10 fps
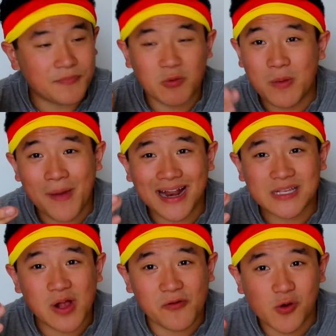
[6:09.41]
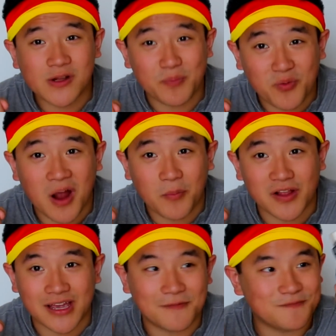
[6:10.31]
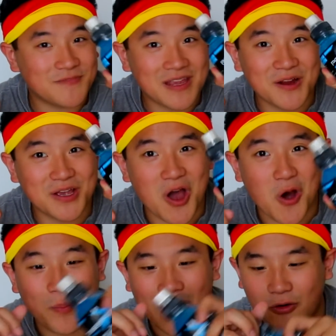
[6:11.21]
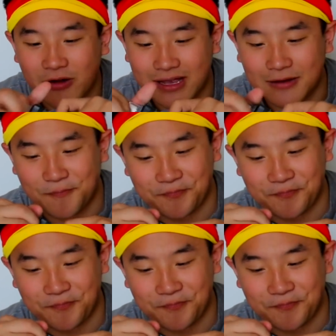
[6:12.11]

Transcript: We might as well ruin it properly. Here you go, Powerade.